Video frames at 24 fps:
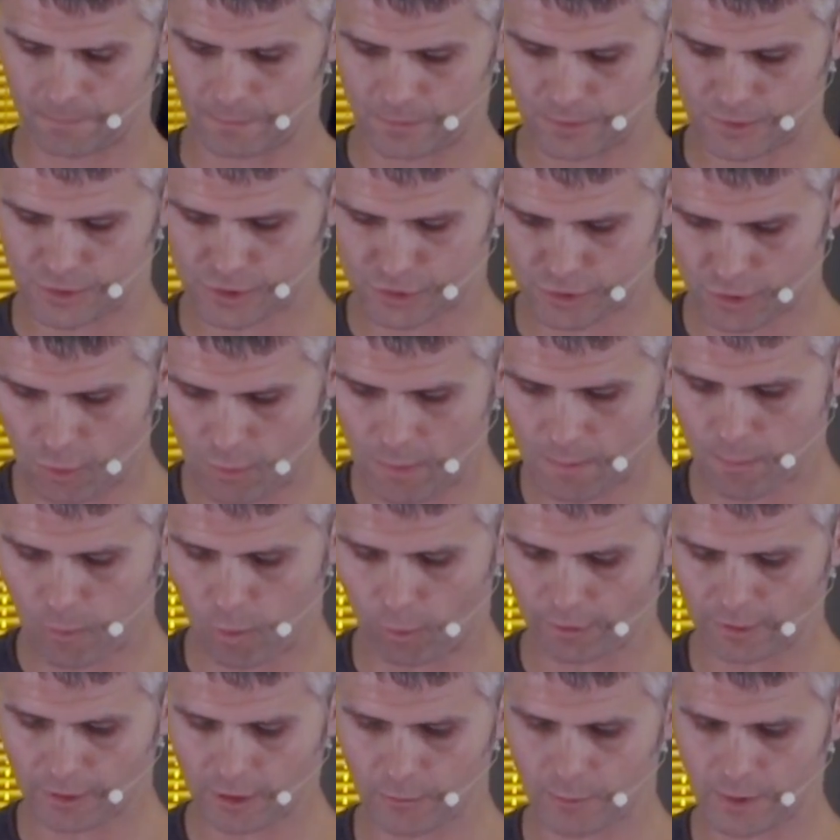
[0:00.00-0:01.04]
So
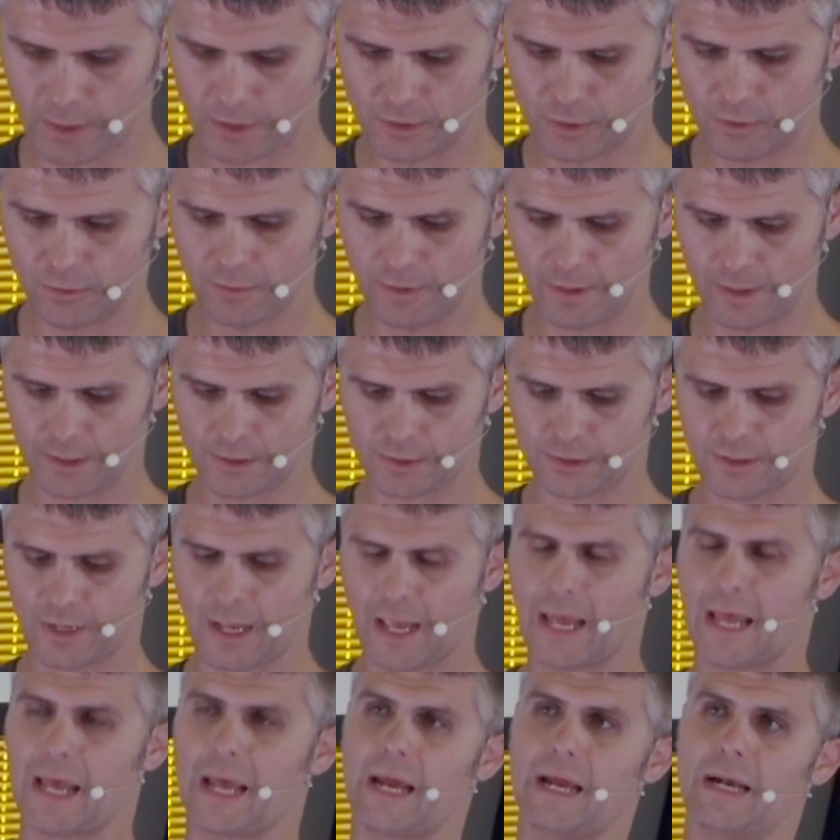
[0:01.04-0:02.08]
important that we do this.
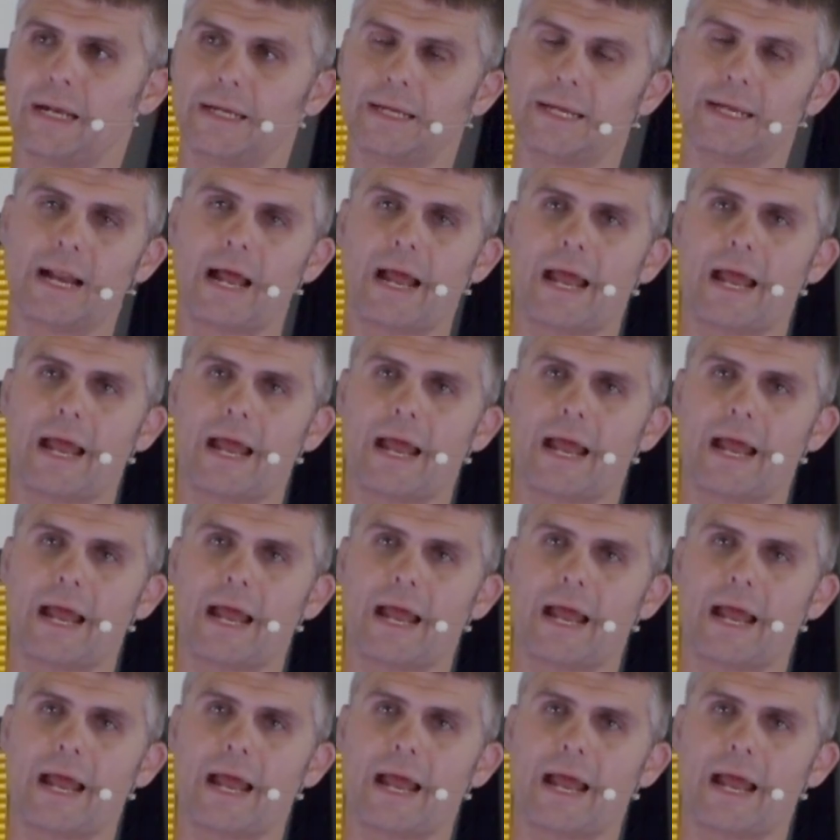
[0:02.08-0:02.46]
And again,